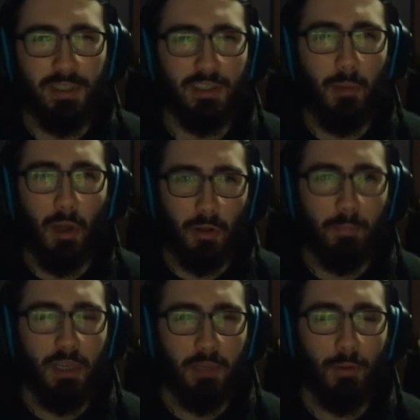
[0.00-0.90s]
some other
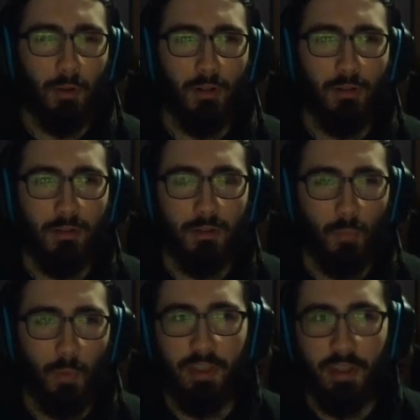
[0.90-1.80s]
people
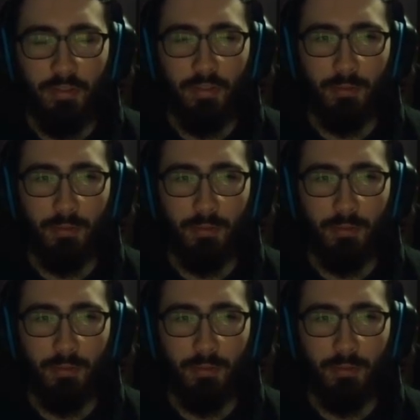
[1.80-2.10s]
within,